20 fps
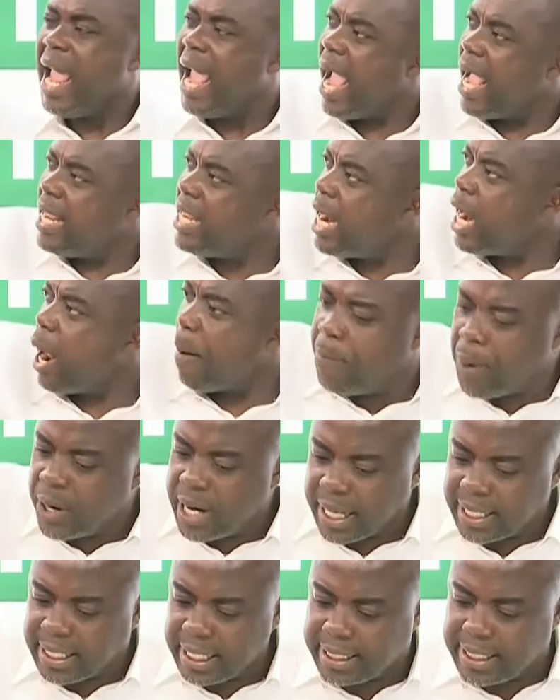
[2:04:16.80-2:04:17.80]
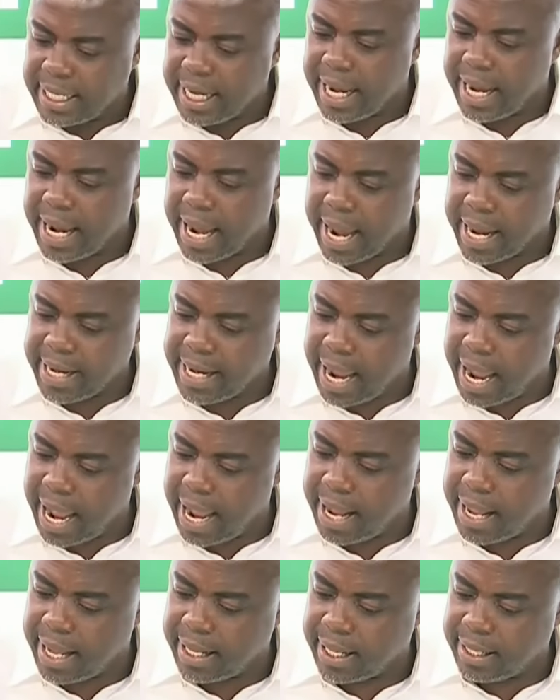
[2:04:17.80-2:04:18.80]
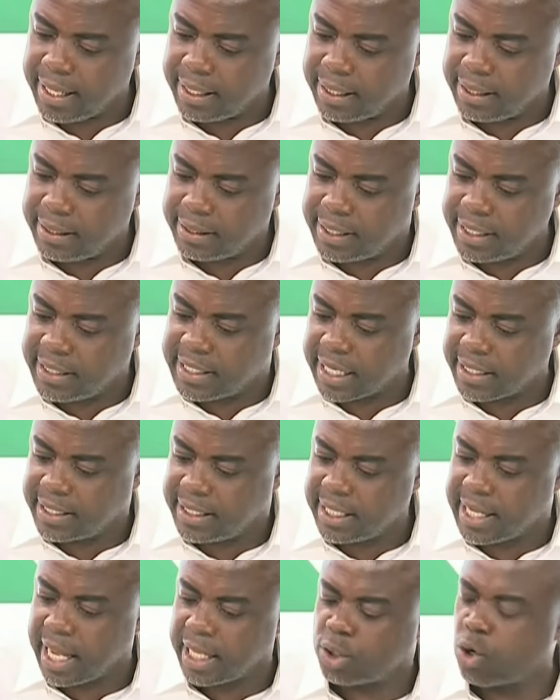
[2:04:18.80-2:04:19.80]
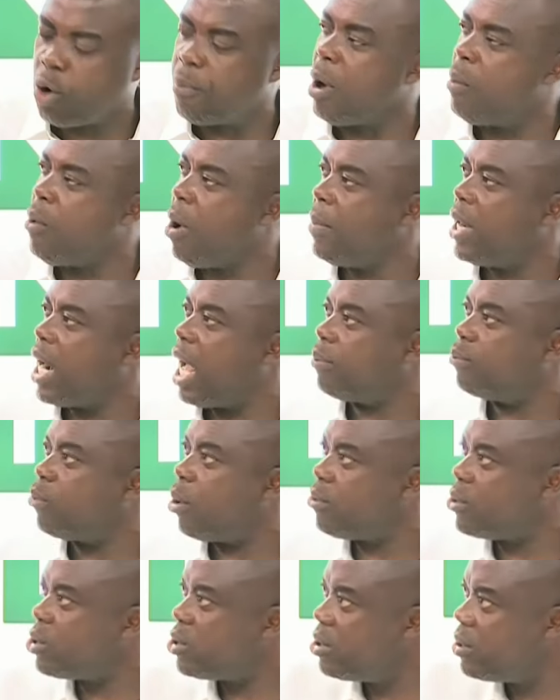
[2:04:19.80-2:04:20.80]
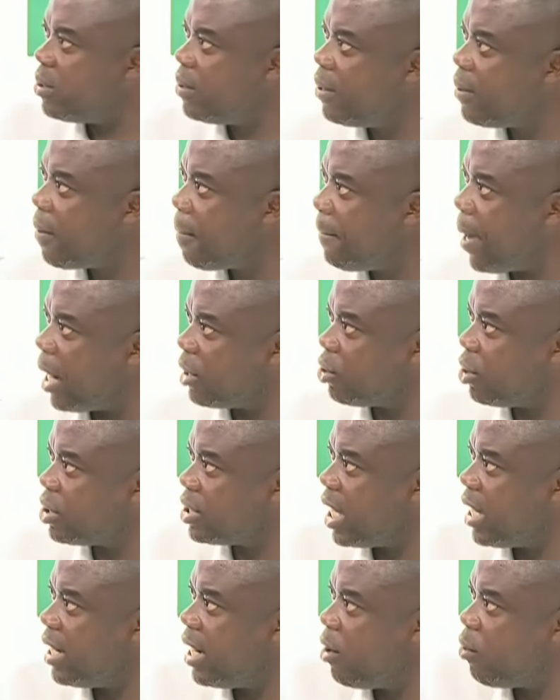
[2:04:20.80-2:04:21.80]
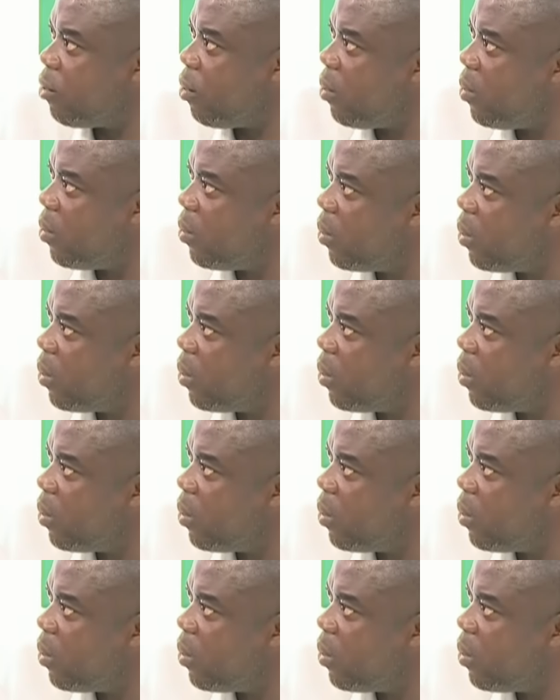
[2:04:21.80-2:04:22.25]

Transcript: And you know, put a GG a year teachers sick as laptops. But you're saying, echo.